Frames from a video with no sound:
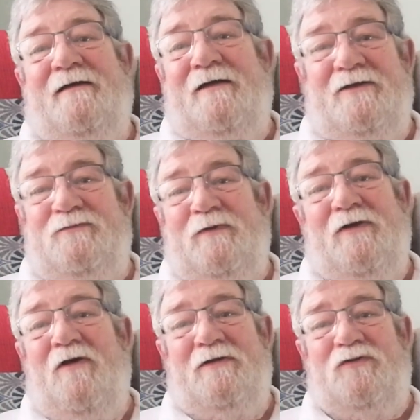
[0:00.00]
because we
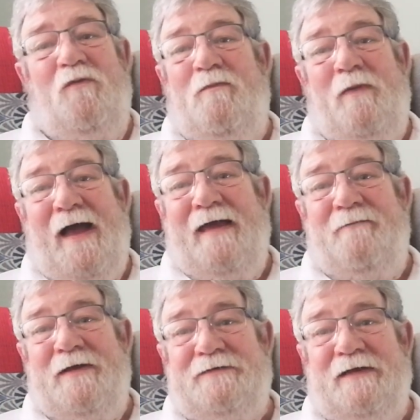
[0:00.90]
all don't buy
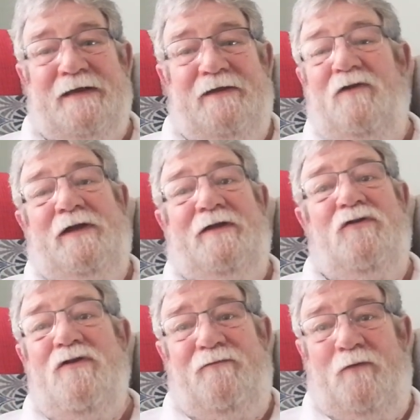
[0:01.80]
immediately. You
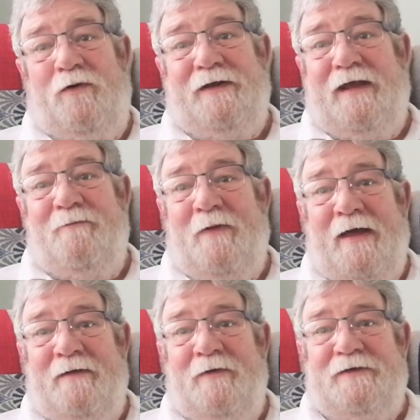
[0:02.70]
couldn't afford to keep
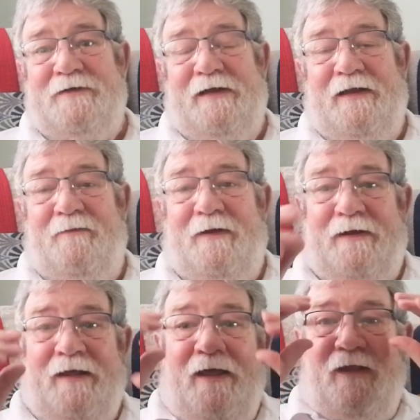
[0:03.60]
buying immediately.
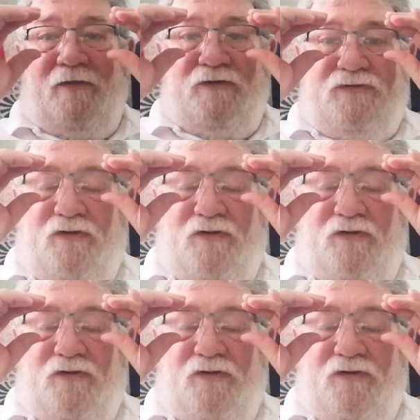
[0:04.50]
There's